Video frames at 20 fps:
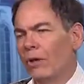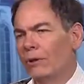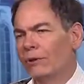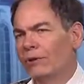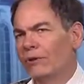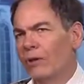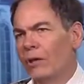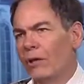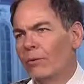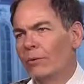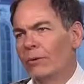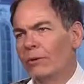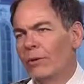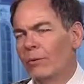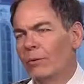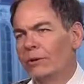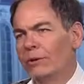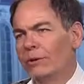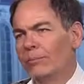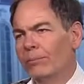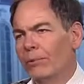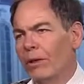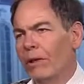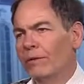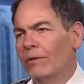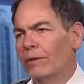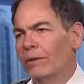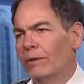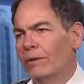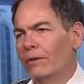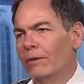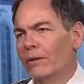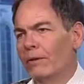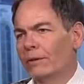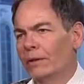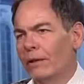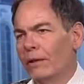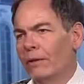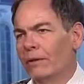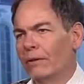called Starwood, or was it part of another
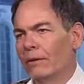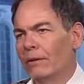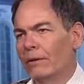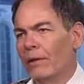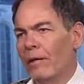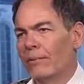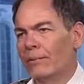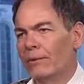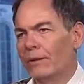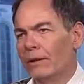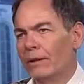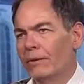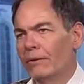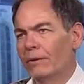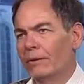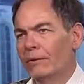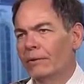hotel conglomerate?